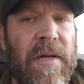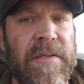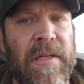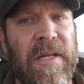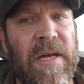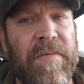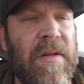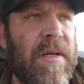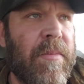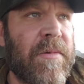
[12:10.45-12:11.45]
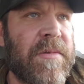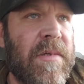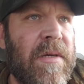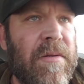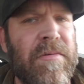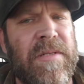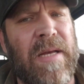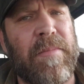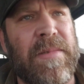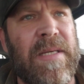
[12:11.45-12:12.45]
It's the left, the liberals, those
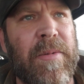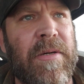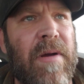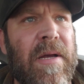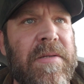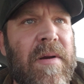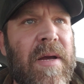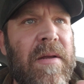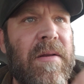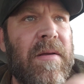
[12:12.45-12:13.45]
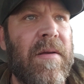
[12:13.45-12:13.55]
damn Democrats, right?